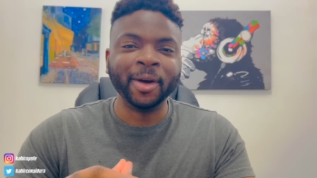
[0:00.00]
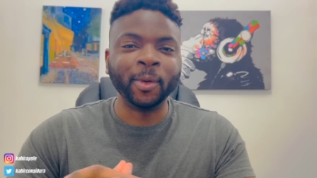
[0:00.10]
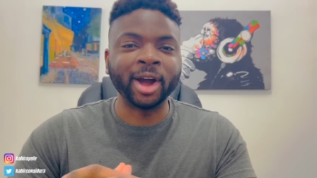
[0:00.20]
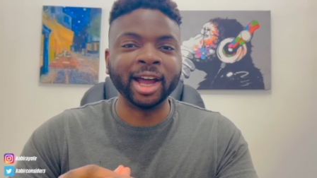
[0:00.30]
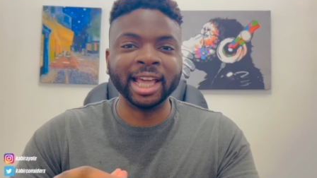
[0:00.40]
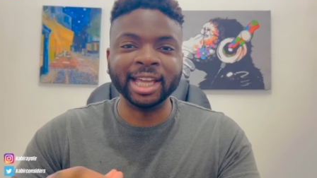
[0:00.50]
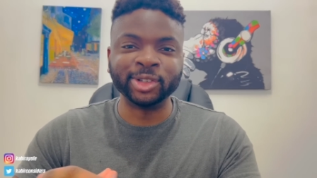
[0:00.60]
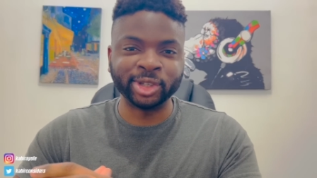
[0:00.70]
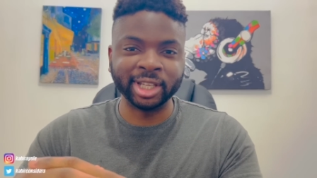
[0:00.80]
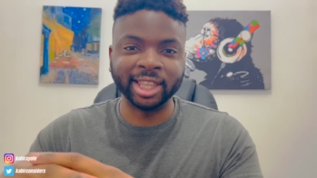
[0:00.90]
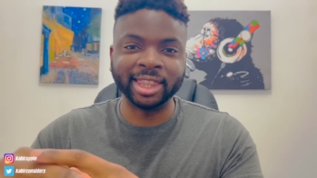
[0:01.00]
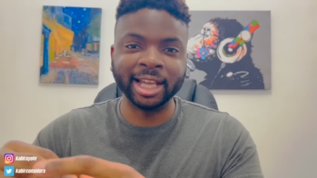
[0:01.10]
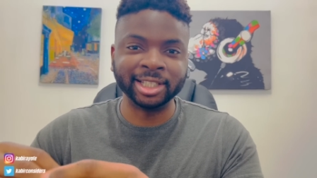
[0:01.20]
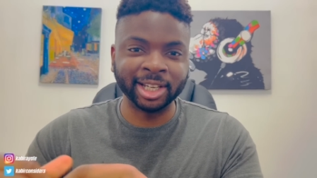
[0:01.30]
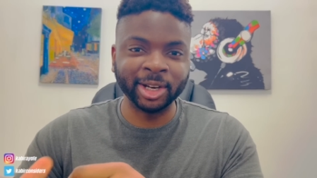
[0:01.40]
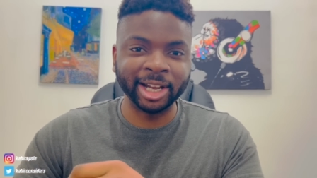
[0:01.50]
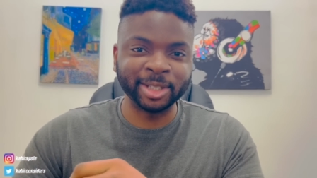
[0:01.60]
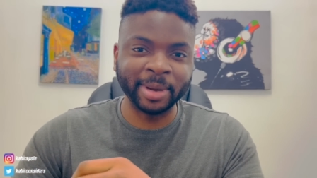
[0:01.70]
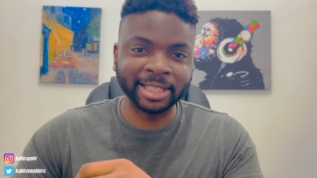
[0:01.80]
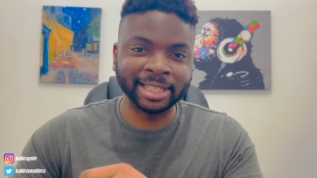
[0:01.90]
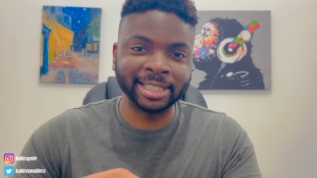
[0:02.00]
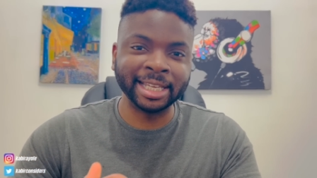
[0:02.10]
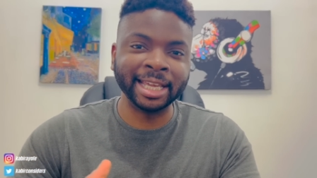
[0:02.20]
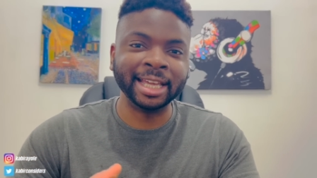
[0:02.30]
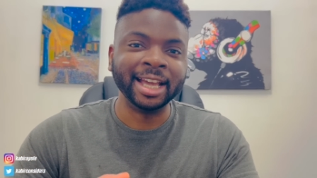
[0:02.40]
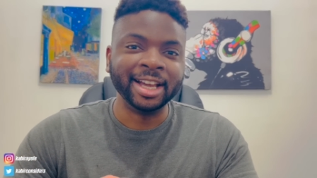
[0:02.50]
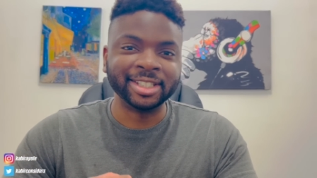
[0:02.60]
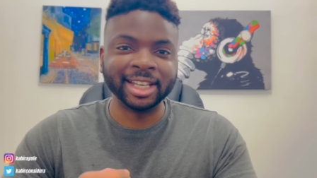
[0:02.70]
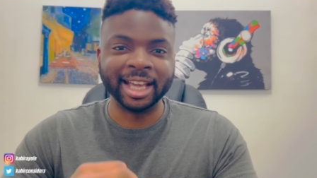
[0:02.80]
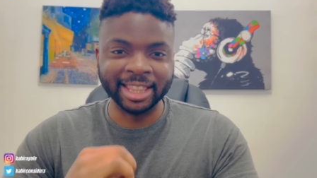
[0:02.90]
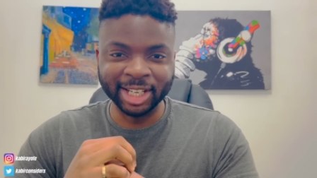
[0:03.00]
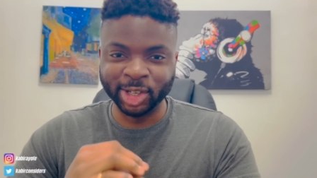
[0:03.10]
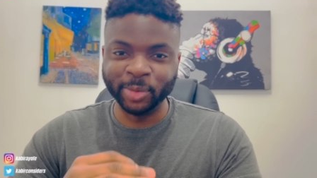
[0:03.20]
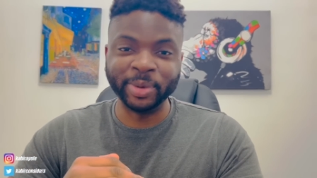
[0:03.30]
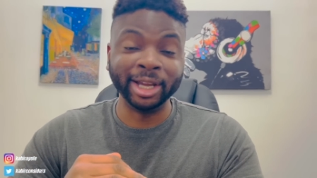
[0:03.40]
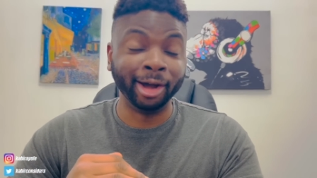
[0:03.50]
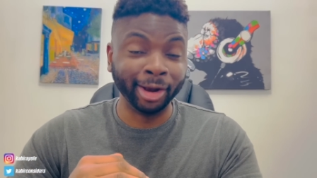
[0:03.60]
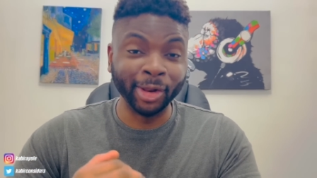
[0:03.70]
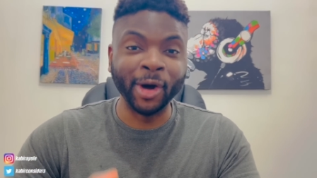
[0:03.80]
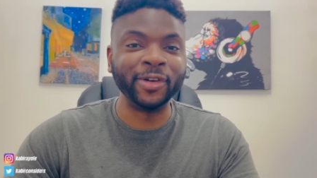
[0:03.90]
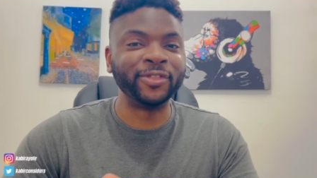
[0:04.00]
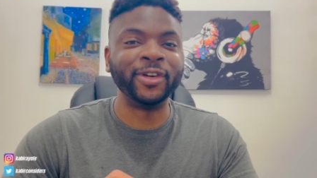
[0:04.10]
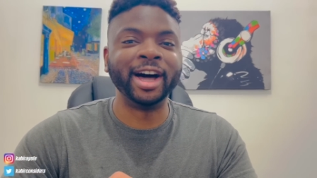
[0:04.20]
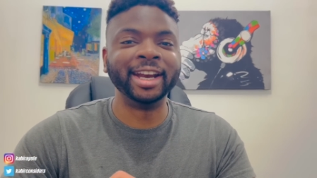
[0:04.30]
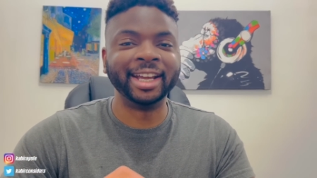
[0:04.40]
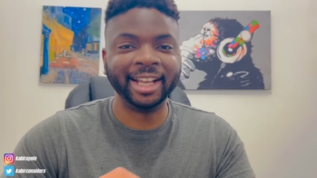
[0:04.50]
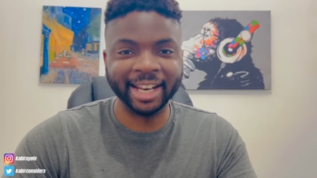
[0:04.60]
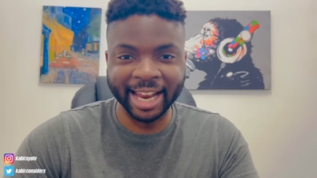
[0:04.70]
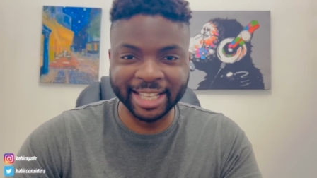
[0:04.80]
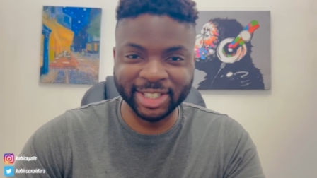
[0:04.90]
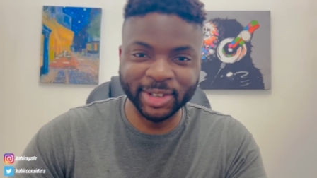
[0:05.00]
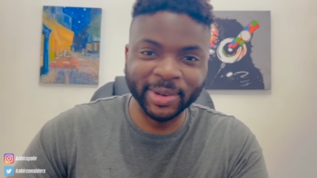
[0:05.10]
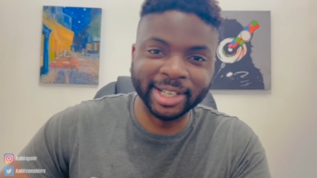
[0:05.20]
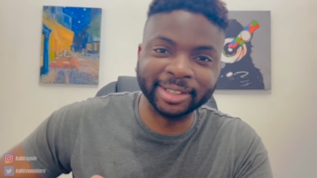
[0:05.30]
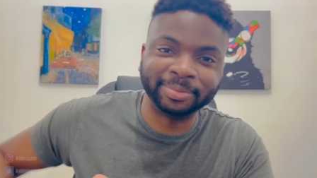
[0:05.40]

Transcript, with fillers: what kind of interesting things can I expect to see? So, yeah, this should be a lot of fun. Let's do it.